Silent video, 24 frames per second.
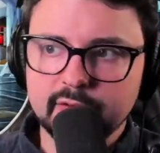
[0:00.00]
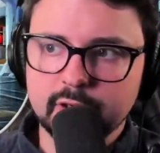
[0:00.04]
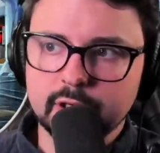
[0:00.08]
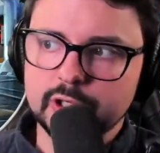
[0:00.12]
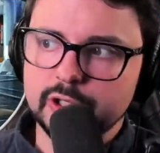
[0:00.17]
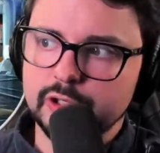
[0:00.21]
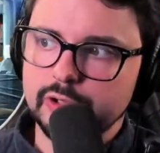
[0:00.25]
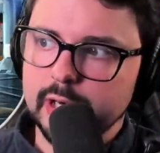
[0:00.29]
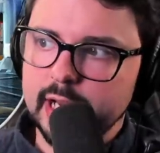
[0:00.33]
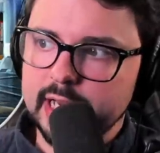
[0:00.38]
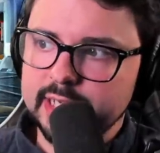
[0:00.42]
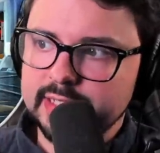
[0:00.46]

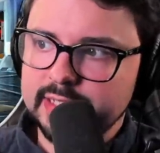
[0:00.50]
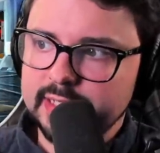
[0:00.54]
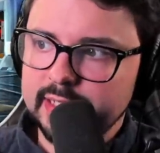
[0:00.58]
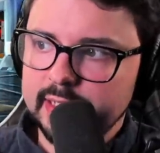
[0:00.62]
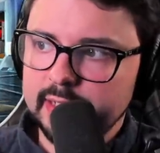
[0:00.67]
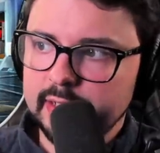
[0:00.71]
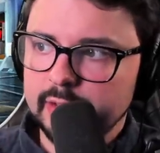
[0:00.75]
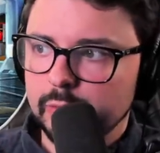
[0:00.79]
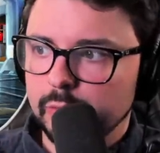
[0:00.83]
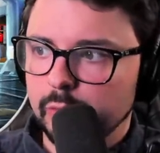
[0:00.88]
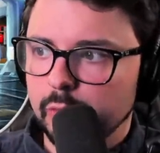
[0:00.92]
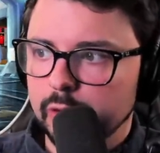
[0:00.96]
addressed
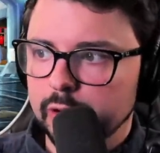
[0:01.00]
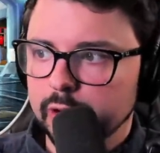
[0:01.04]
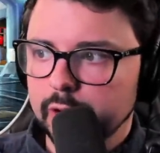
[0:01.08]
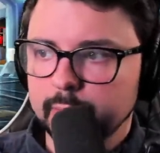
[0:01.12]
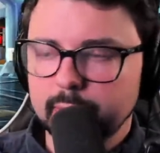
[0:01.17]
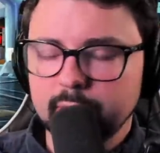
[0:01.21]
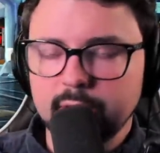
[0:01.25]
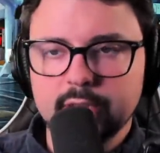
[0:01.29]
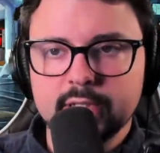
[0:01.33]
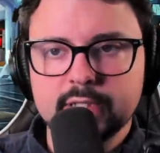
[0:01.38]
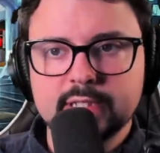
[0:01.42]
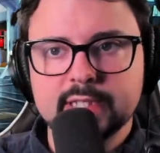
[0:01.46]
it. Warner
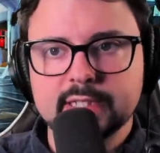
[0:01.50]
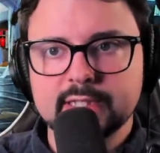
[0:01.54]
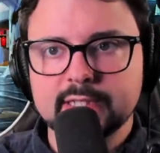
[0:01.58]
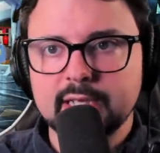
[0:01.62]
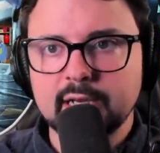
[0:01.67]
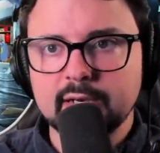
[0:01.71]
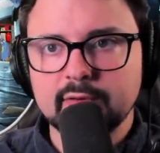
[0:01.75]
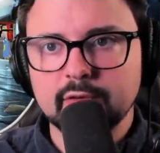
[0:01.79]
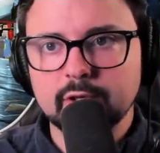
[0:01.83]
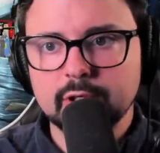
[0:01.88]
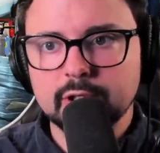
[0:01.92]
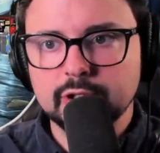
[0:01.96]
Brothers has
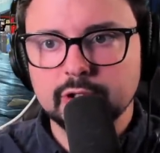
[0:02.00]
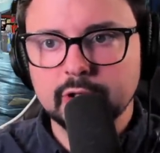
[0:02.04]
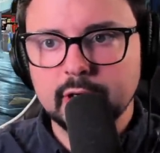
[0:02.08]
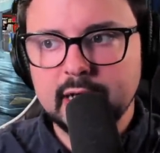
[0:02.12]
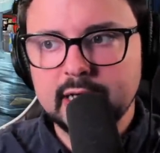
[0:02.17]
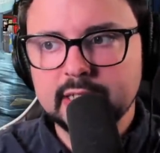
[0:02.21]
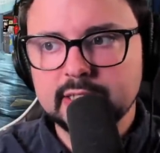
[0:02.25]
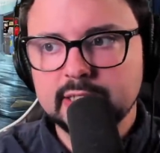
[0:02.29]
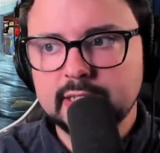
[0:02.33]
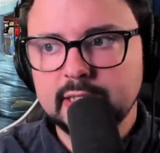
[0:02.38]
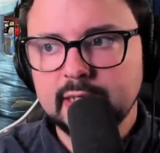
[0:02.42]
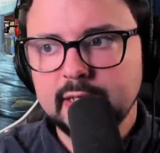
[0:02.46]
never
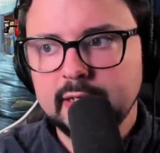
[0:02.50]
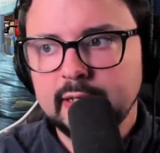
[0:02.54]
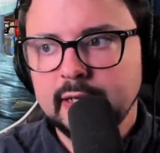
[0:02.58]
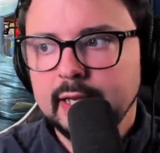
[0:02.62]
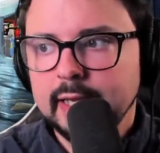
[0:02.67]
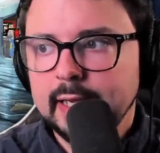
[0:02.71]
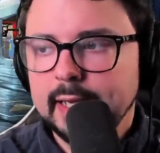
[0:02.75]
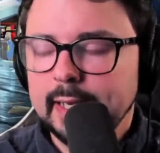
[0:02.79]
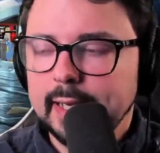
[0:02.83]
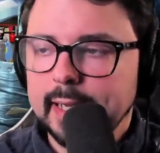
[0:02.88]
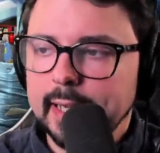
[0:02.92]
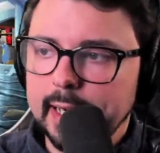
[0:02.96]
addressed it.
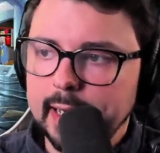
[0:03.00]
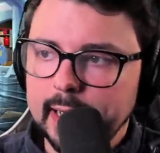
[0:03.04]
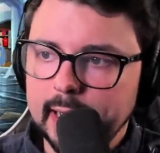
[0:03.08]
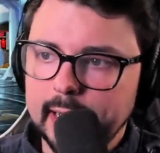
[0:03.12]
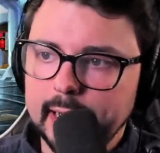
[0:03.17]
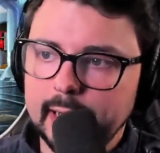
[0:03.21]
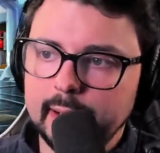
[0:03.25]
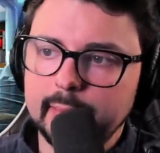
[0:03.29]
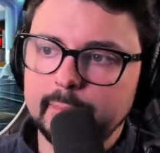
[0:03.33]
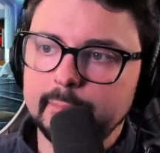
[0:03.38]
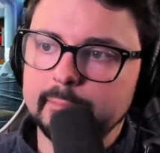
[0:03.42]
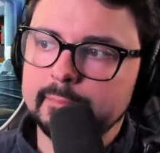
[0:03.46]

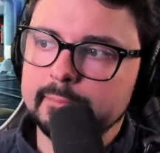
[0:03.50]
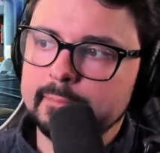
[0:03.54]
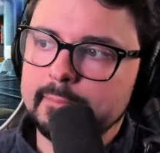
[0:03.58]
We